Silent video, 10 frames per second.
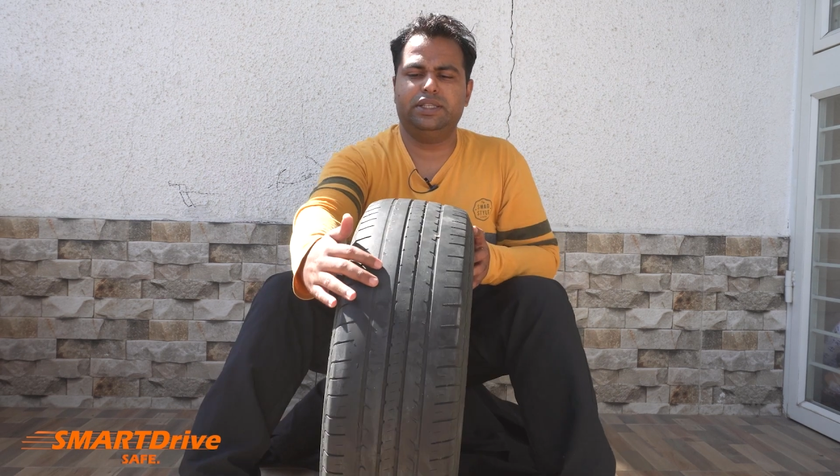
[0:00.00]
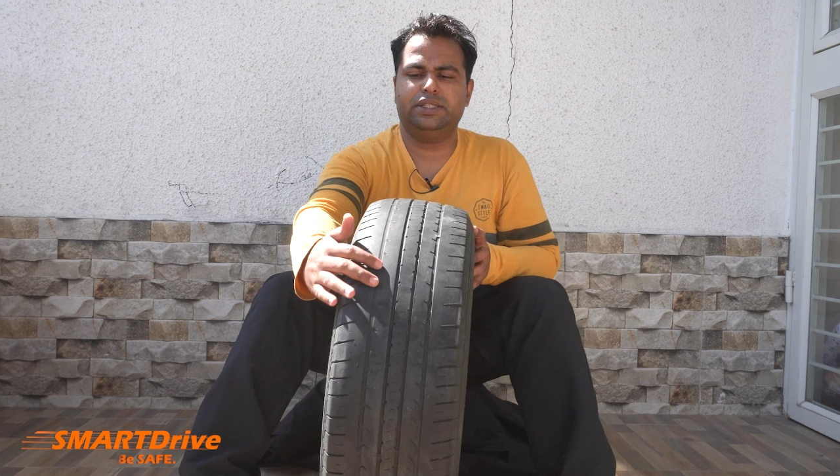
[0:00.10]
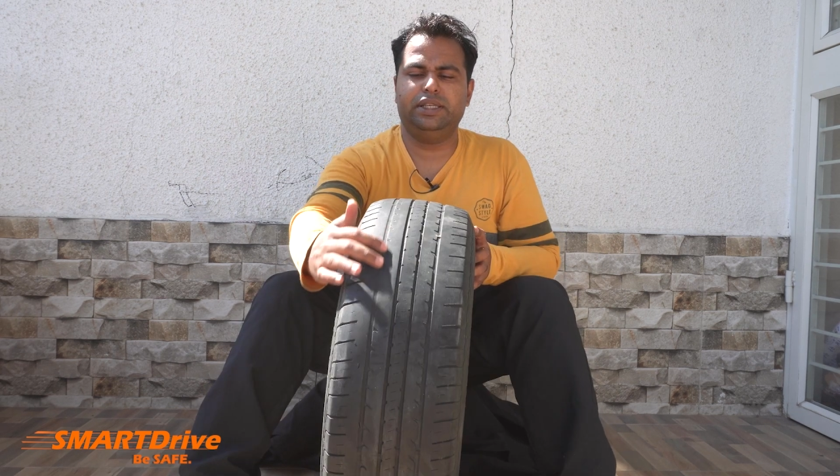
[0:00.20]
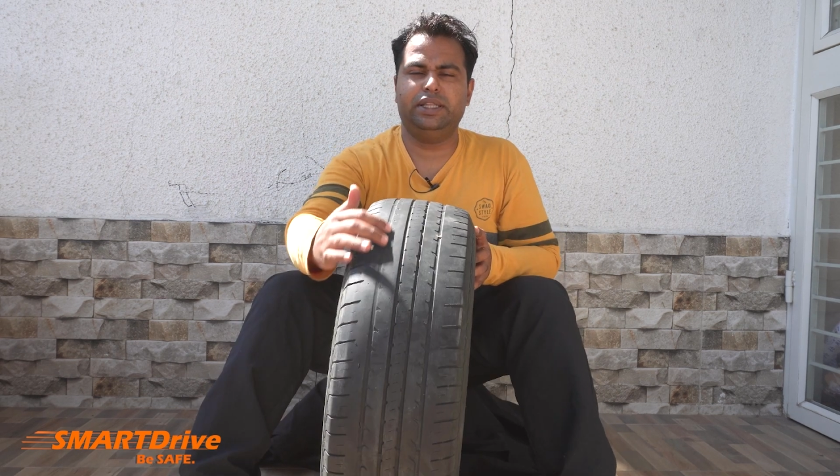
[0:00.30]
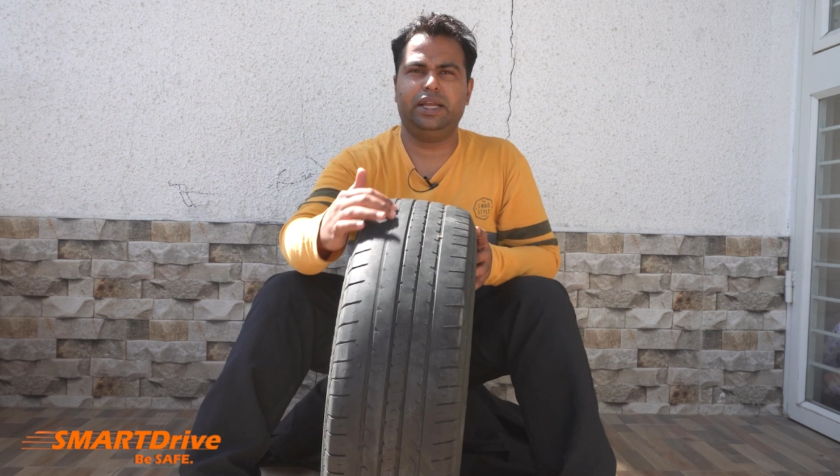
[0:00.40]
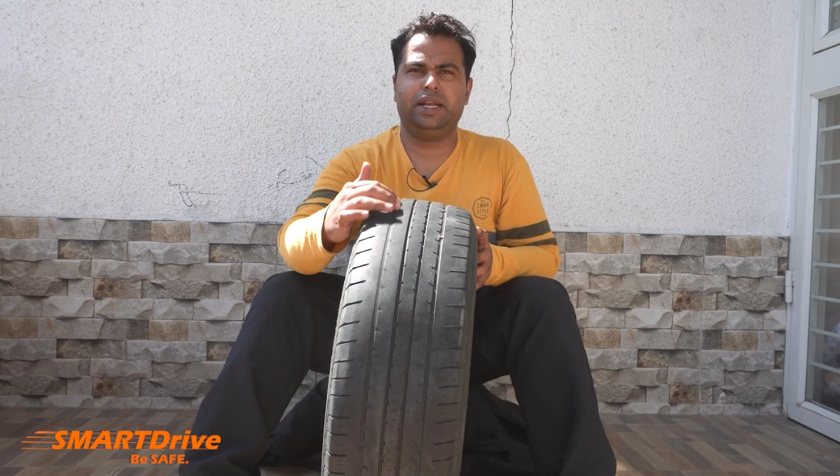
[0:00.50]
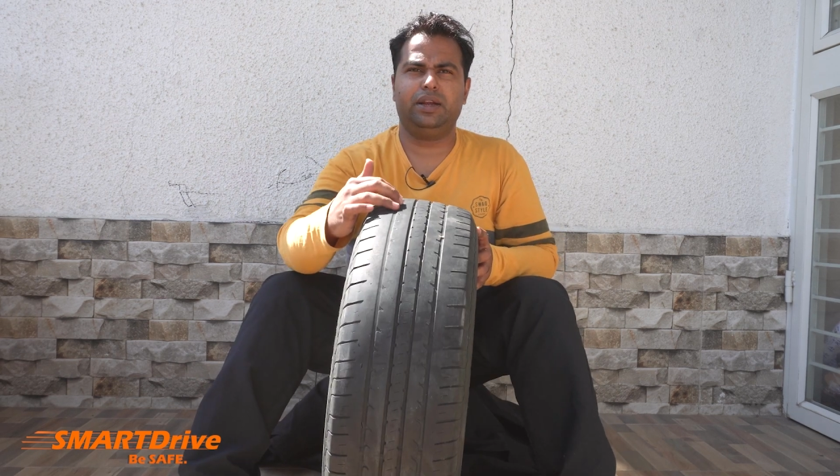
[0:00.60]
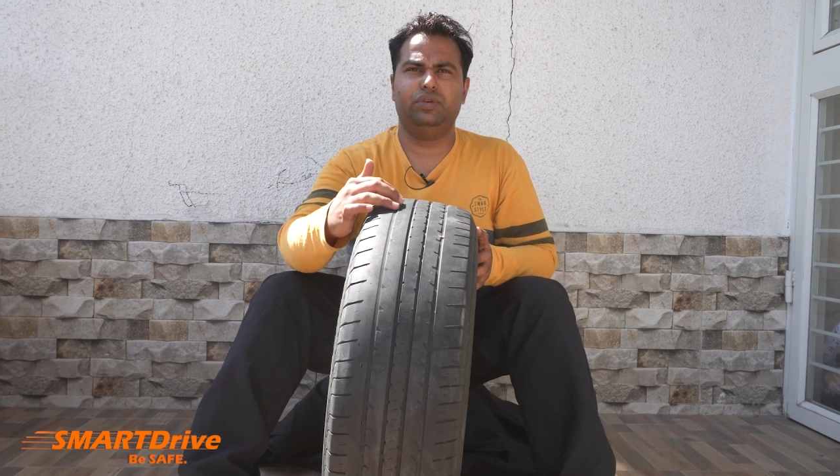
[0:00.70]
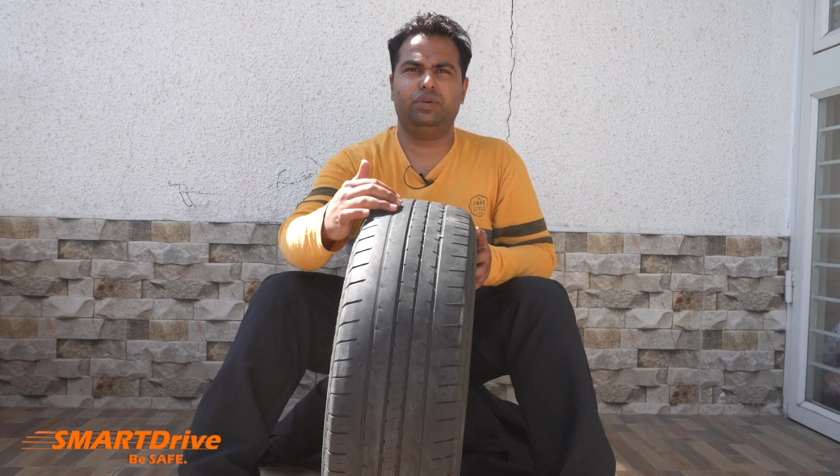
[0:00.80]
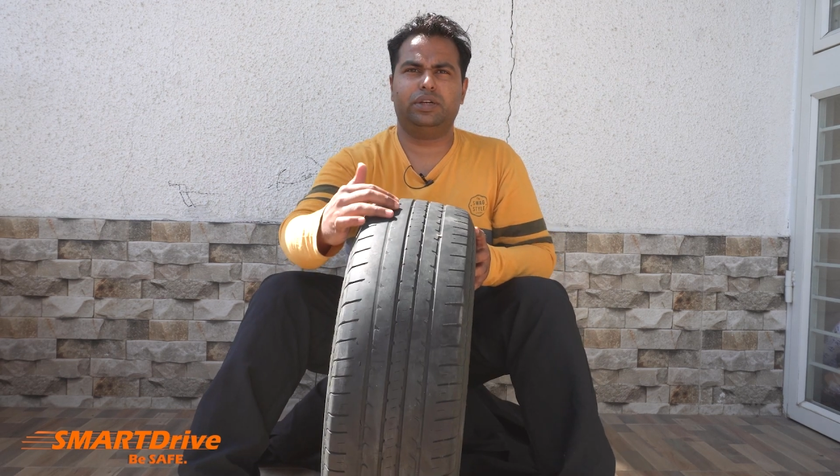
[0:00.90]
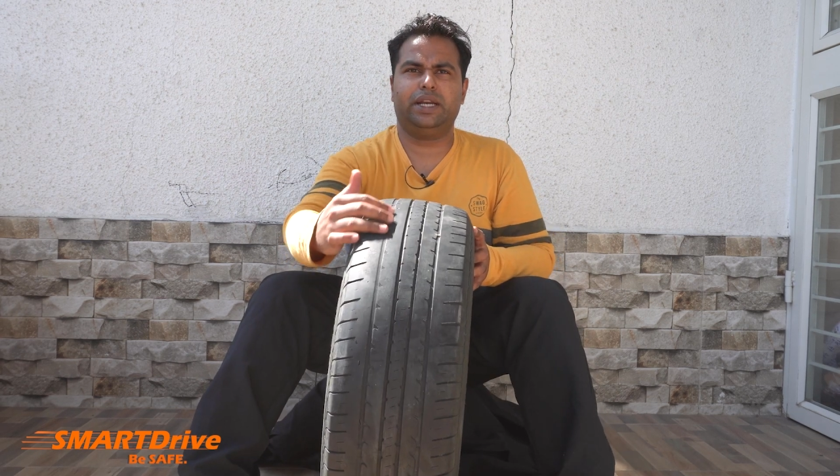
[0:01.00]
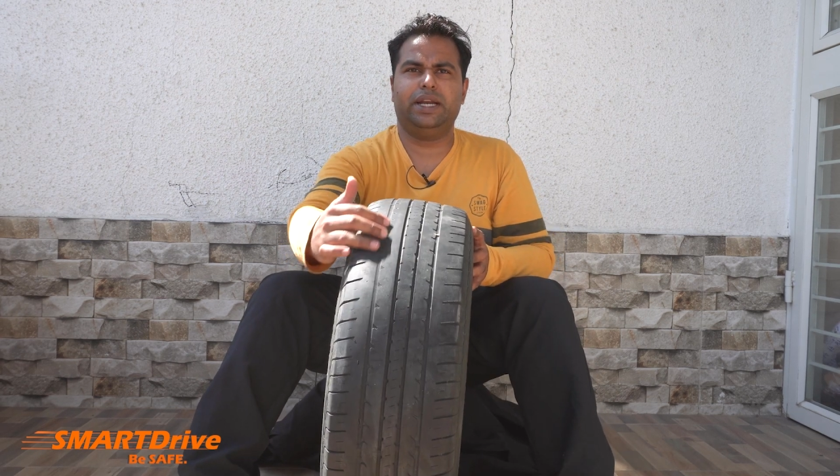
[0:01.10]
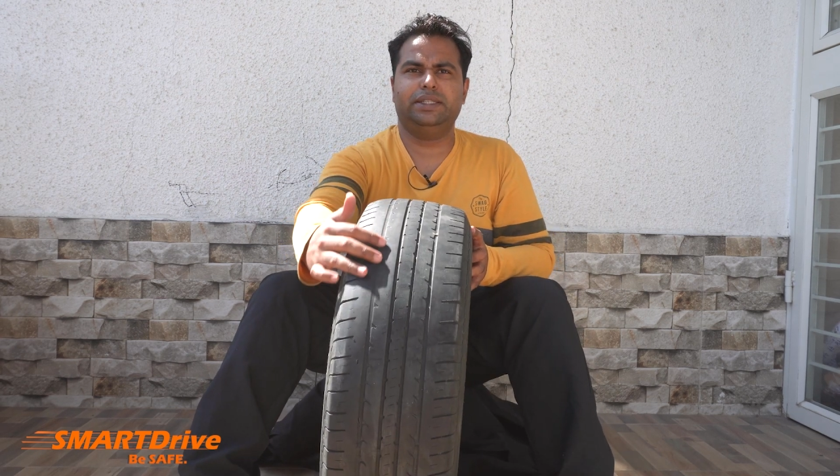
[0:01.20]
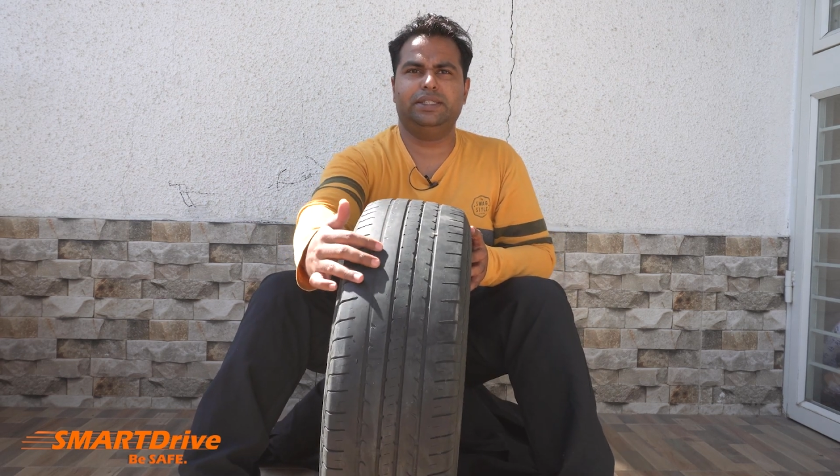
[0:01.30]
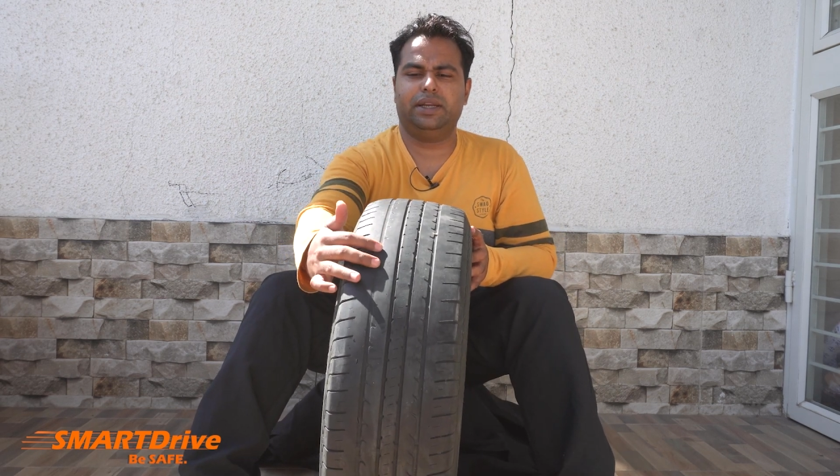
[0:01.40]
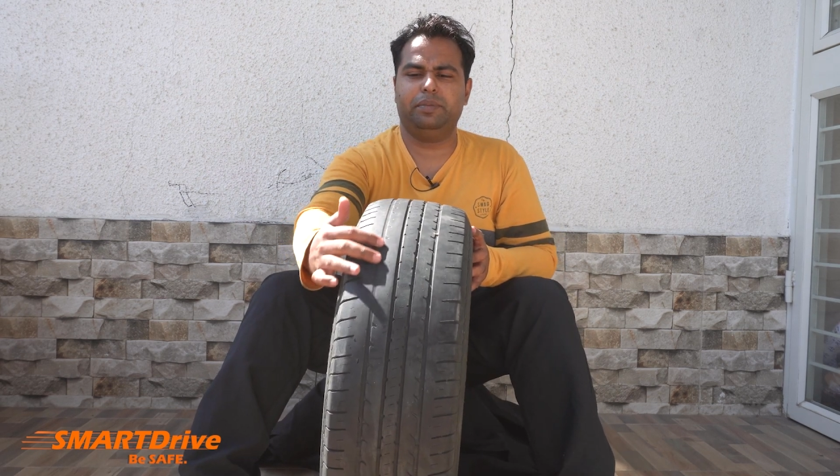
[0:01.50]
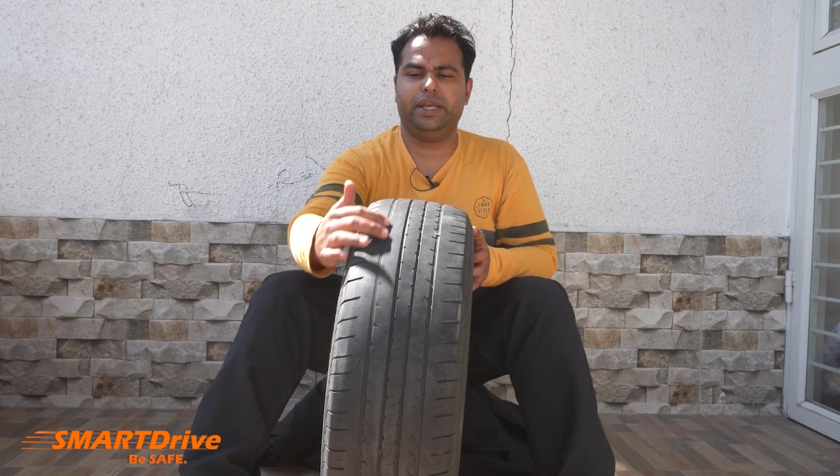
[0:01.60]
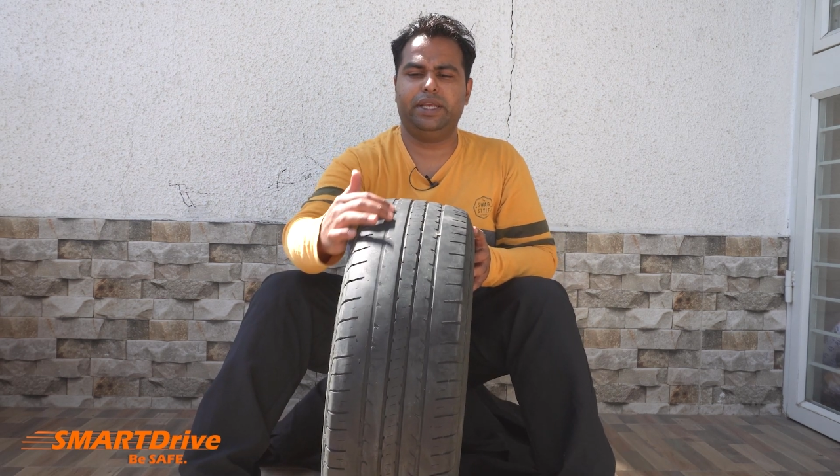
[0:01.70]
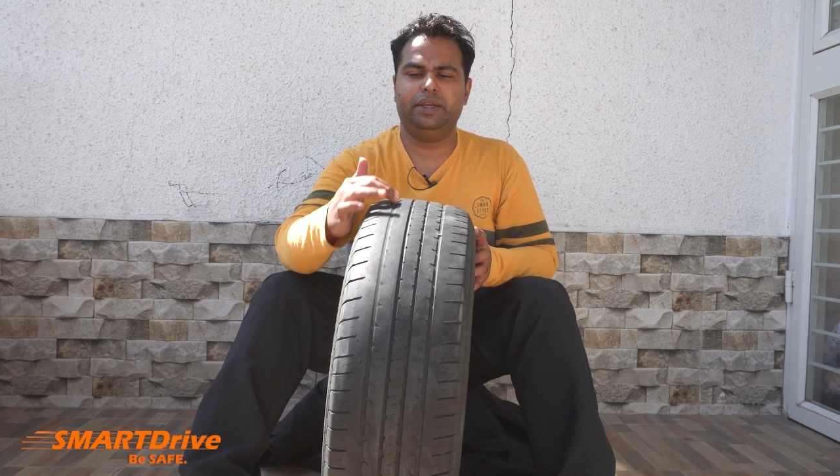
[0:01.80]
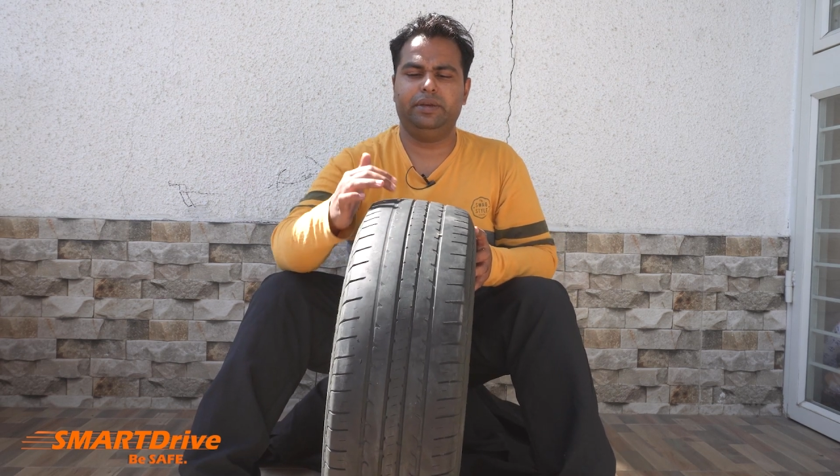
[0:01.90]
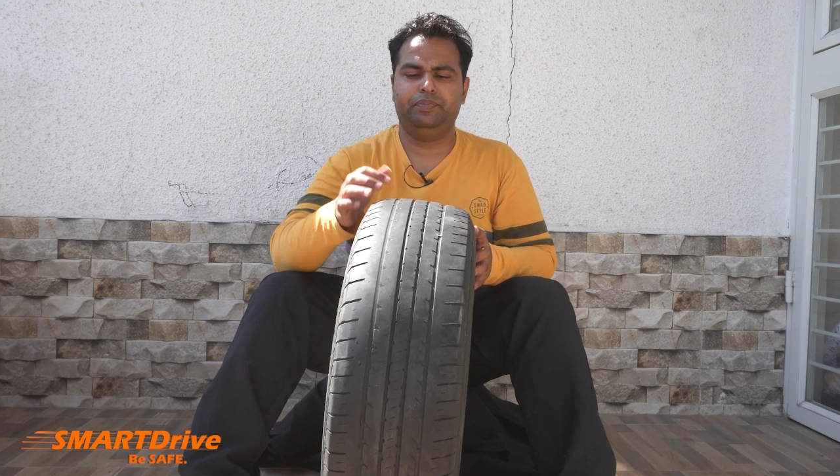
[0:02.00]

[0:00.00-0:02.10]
can see there are no threads remaining,